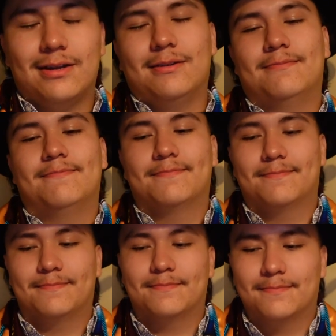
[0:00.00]
Night.
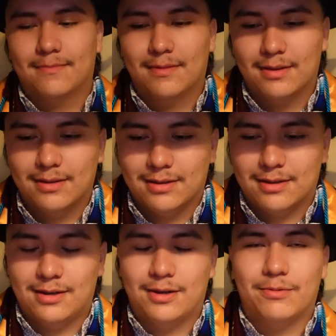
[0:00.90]

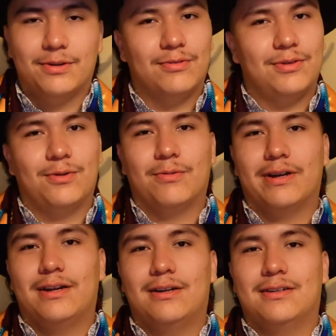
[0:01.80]
Uh, we don't know
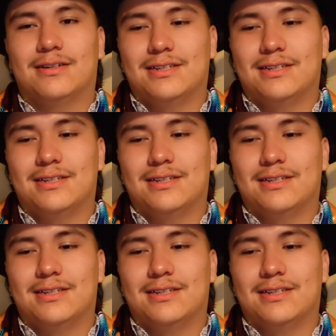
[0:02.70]
where.